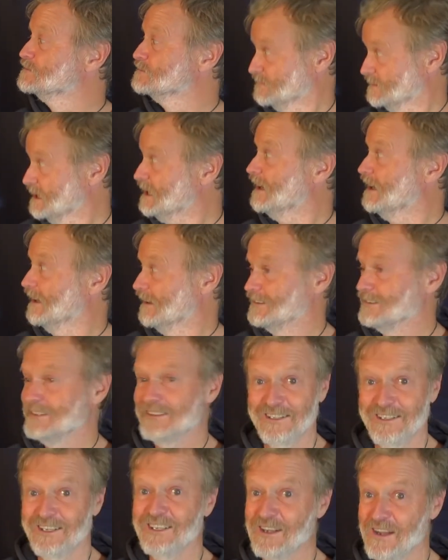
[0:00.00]
Yeah,
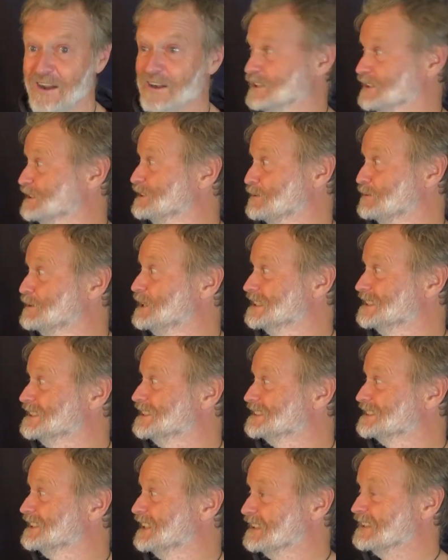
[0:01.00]
I know, it's weird,
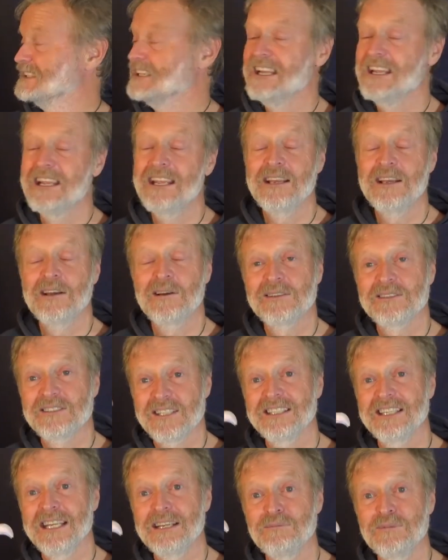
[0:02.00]
isn't it?
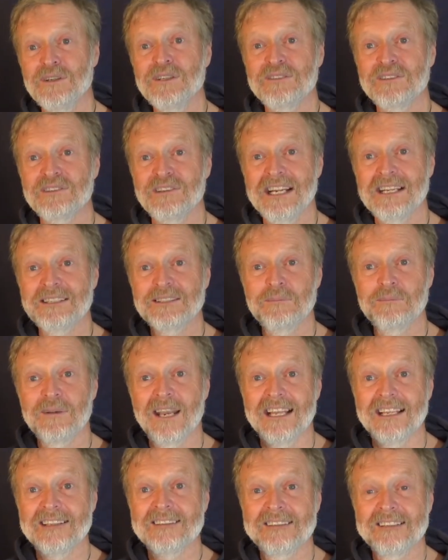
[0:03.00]
So they move around the
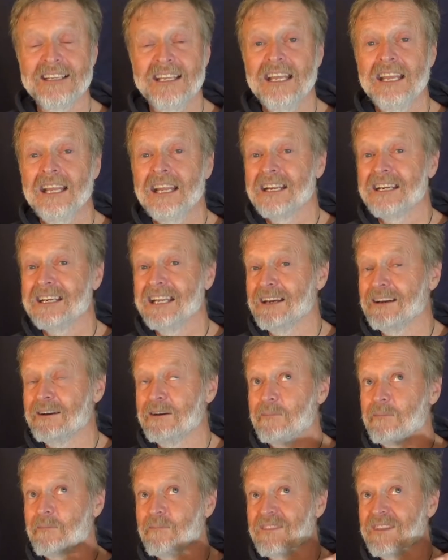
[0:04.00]
place. Now,
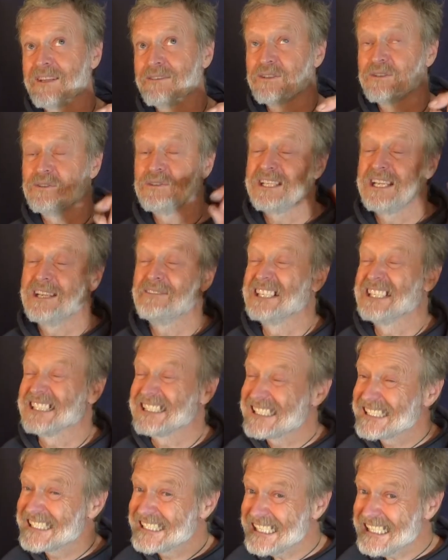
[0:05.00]
of course, having
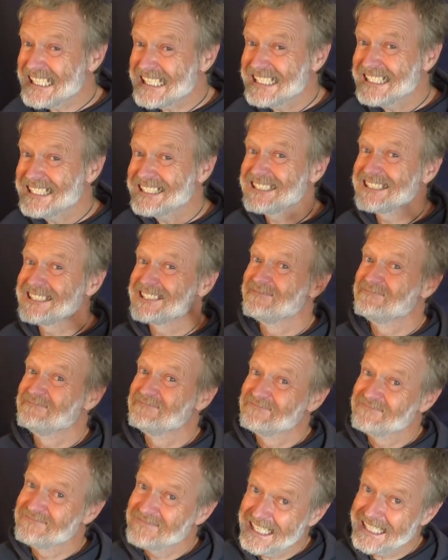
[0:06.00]
seeds
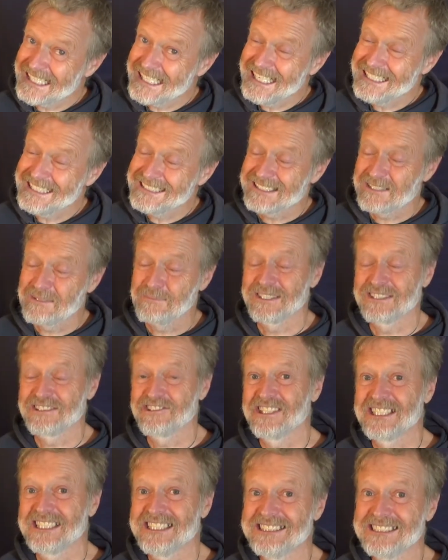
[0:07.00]
again is a bit
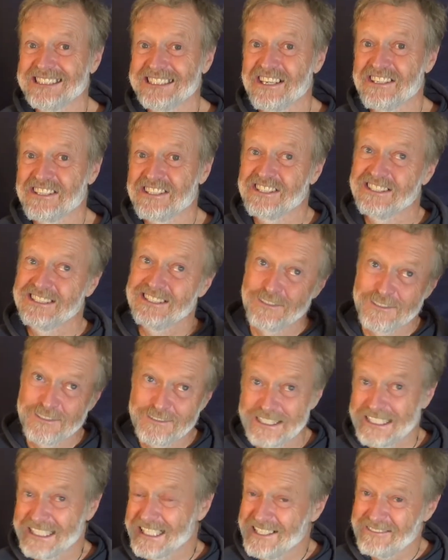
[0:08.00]
tricky in the ocean, and
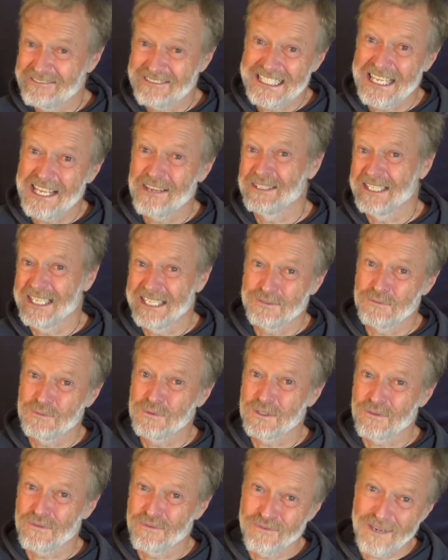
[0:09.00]
you can't really have an
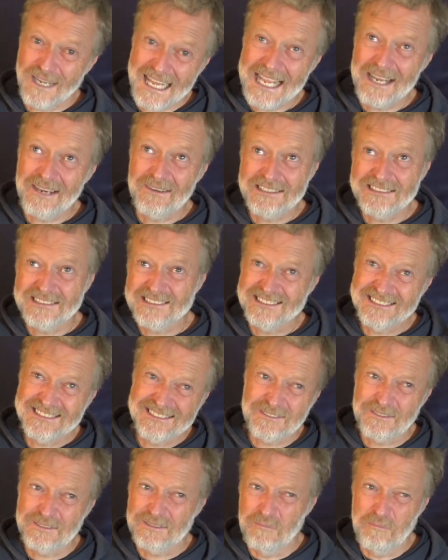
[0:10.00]
underwater flower. It's
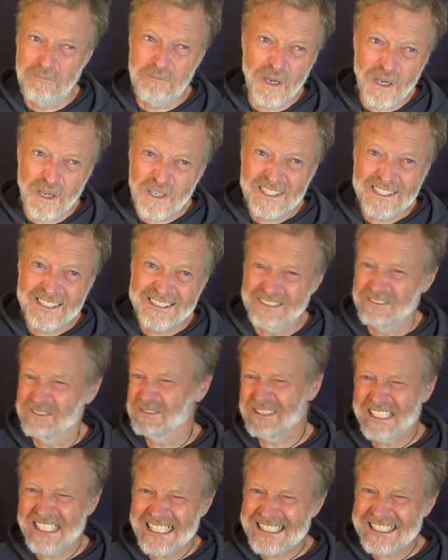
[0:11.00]
sort of in pollen and
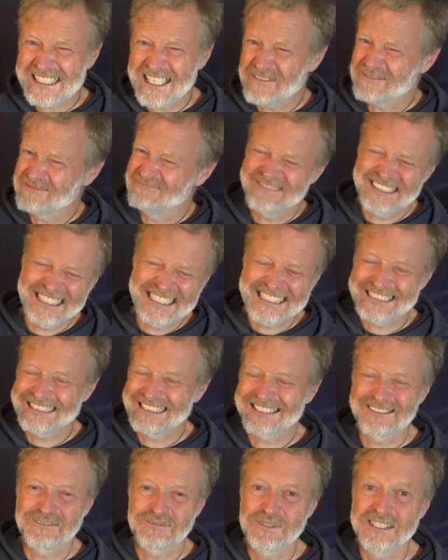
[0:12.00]
all that stuff. It
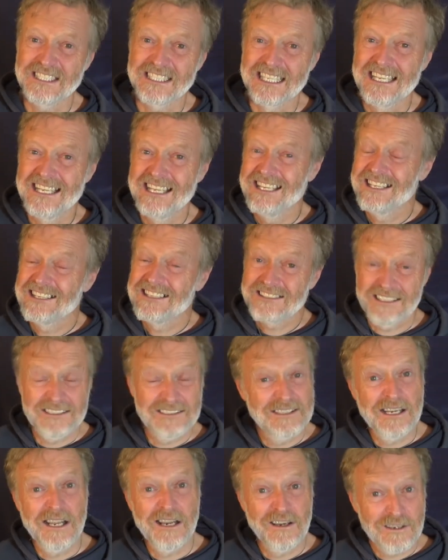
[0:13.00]
doesn't work. So
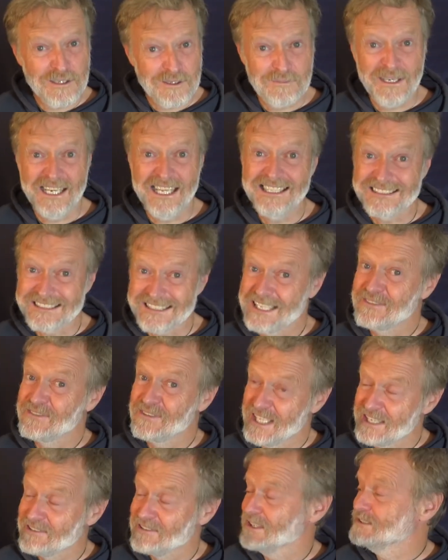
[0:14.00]
a lot of plants have
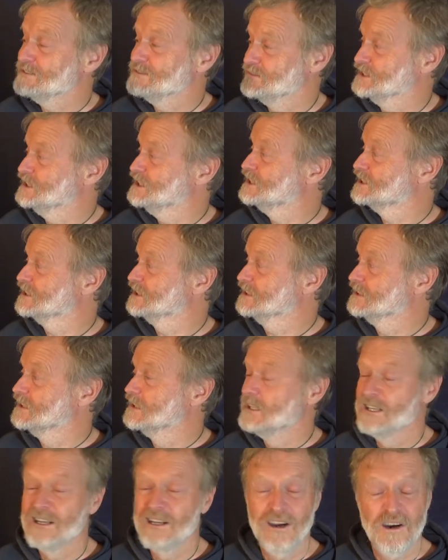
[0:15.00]
their own version
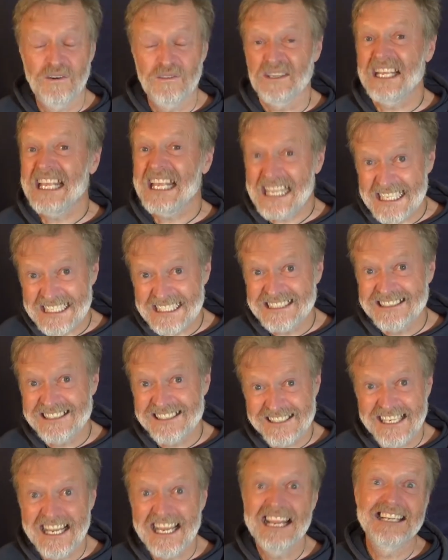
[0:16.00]
of
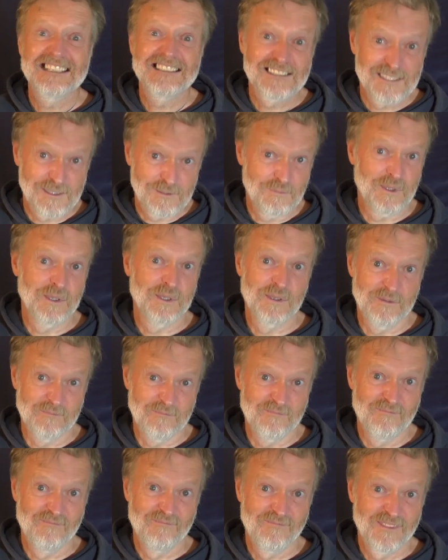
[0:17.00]
eggs and
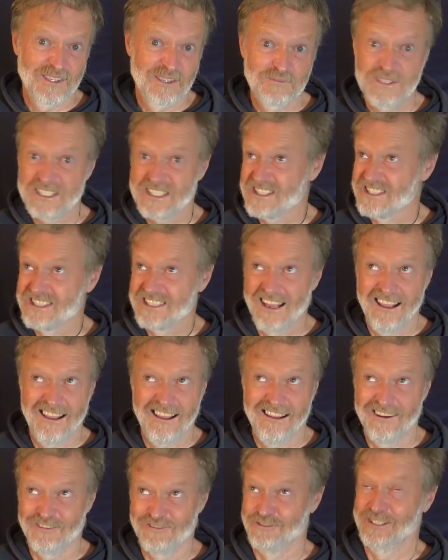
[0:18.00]
sperm, which
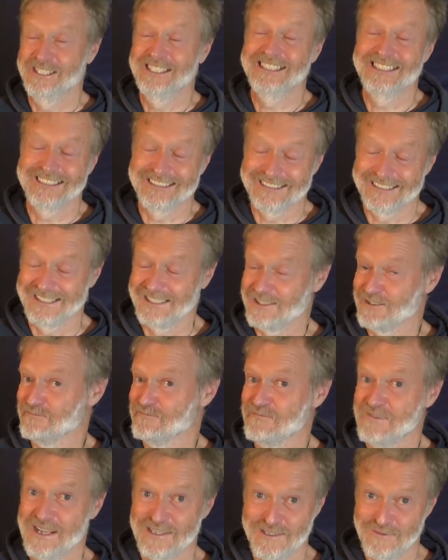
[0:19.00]
really is
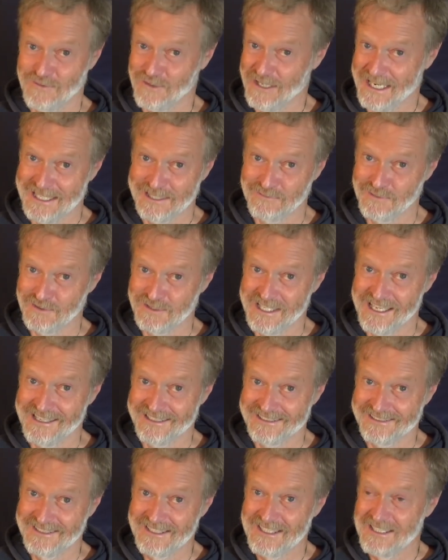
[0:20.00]
much more
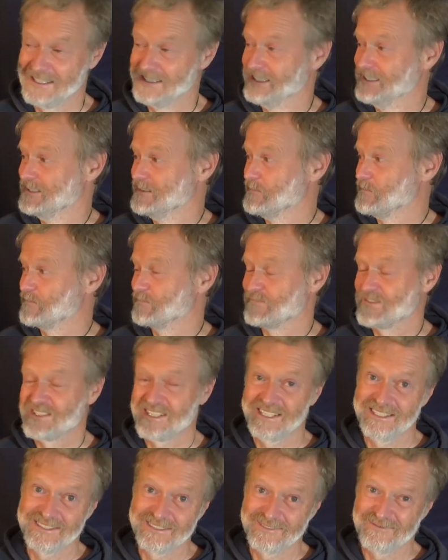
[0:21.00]
animal-like.
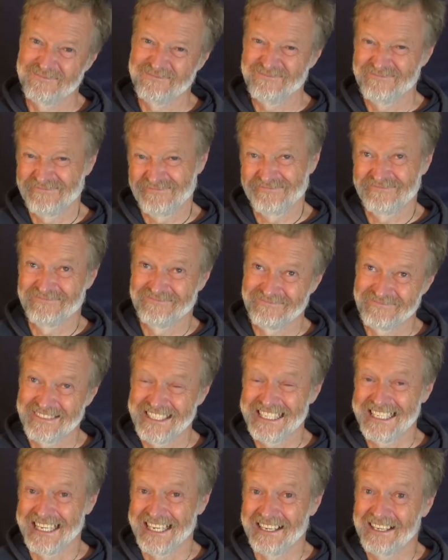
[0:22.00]
So,
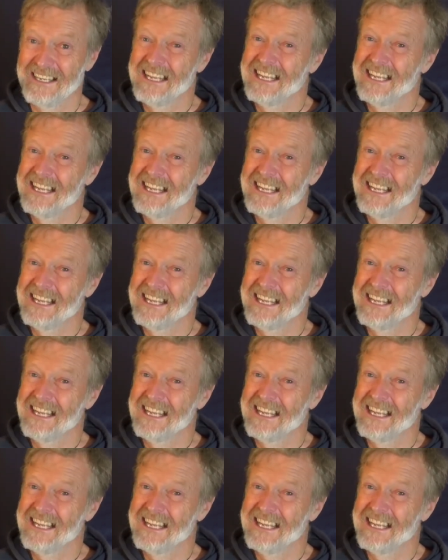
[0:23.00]
yeah.